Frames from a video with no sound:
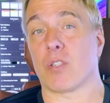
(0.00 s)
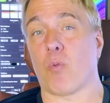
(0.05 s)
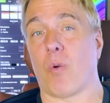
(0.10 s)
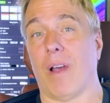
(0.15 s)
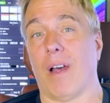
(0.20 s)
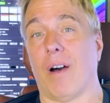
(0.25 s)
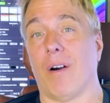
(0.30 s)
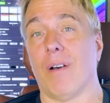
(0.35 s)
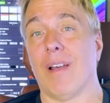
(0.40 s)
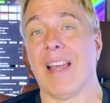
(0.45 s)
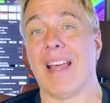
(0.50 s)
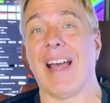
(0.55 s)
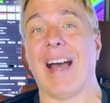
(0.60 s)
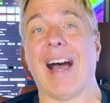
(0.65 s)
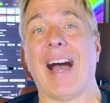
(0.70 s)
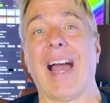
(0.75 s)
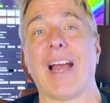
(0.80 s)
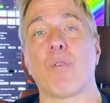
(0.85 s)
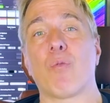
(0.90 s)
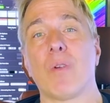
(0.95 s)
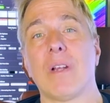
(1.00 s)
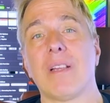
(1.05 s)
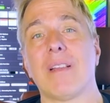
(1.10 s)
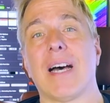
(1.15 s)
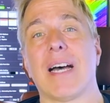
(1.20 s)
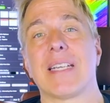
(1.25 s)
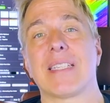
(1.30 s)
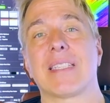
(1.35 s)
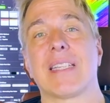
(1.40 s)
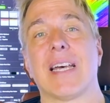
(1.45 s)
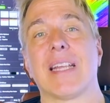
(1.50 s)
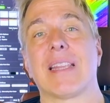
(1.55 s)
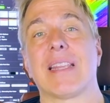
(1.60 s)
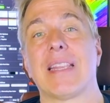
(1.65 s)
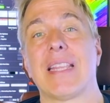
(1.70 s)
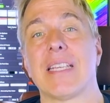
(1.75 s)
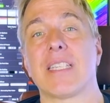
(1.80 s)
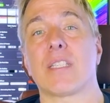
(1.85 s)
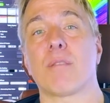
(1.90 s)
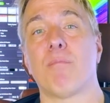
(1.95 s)
as well. I realize that
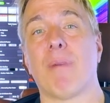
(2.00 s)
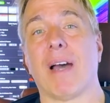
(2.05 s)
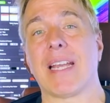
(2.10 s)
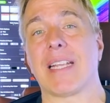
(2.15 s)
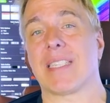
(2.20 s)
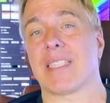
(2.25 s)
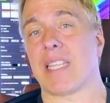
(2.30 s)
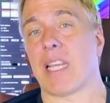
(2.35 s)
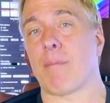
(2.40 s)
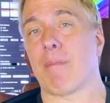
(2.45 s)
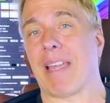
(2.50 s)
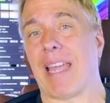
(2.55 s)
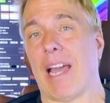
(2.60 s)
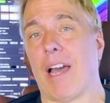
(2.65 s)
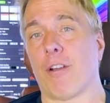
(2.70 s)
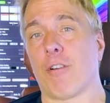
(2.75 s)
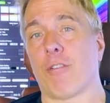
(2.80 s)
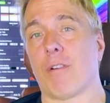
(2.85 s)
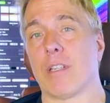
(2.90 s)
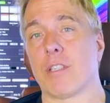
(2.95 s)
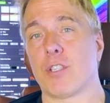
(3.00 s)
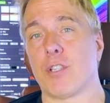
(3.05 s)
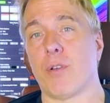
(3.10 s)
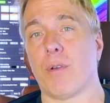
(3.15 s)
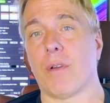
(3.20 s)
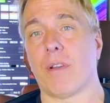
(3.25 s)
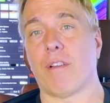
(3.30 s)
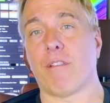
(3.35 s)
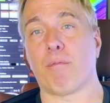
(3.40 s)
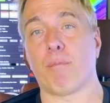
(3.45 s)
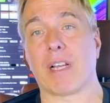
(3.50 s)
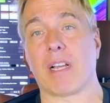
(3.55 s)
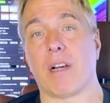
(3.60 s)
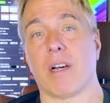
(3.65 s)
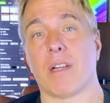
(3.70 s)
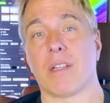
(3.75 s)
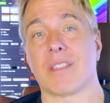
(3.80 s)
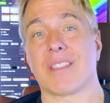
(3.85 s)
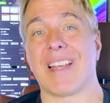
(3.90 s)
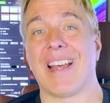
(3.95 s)
this might seem counterintuitive
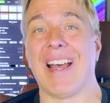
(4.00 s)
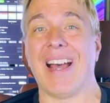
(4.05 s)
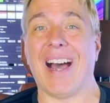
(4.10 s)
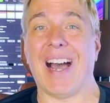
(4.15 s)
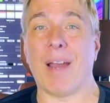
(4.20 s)
because